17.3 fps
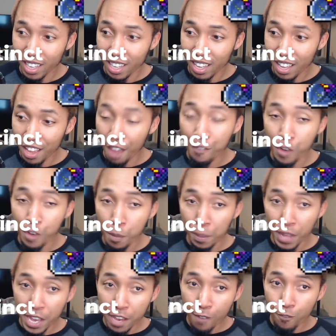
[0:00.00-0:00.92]
If you're
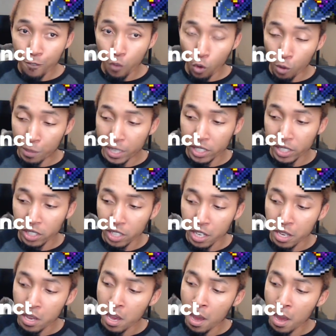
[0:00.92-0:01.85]
playing in
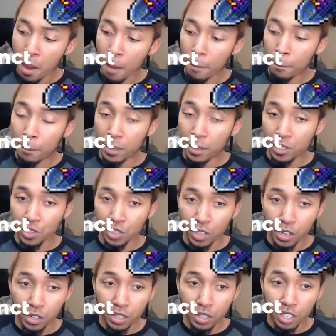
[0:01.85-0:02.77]
4BC,
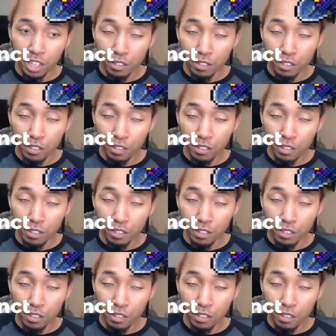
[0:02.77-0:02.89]
Berserk